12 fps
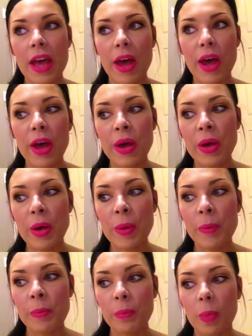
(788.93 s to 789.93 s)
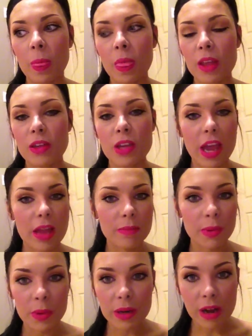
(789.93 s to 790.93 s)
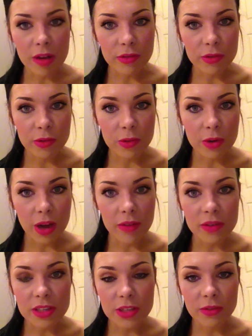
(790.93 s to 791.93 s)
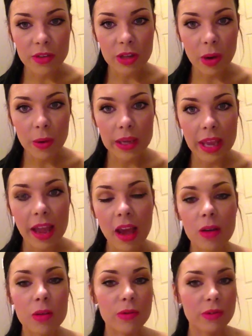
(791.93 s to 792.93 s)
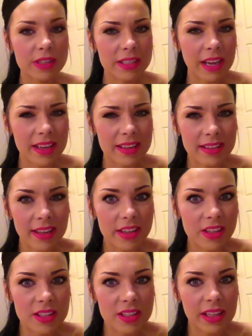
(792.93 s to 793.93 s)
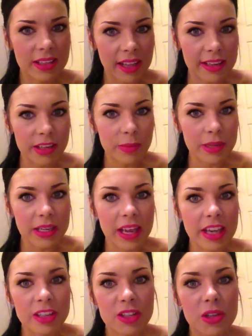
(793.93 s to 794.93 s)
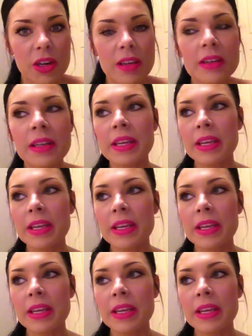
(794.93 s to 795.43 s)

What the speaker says: You can build it up for full coverage if you're going out, or for days that you just need that little bit extra.